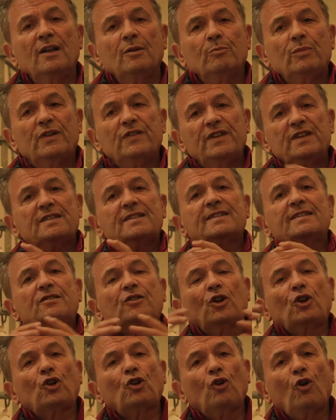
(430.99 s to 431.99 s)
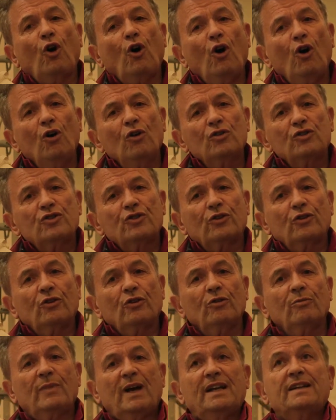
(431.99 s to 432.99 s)
But this is the long
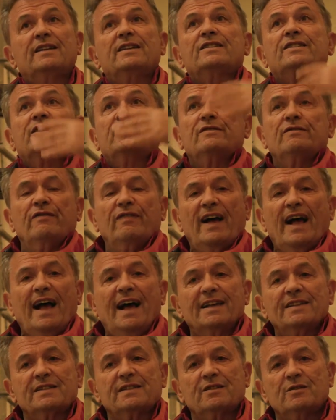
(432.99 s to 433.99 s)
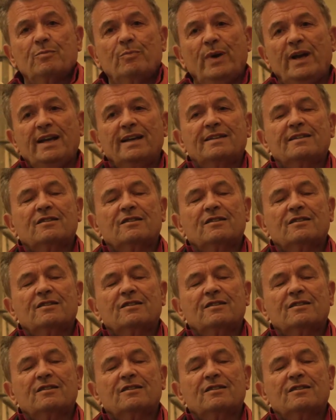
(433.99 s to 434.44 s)
term, and this is vast space.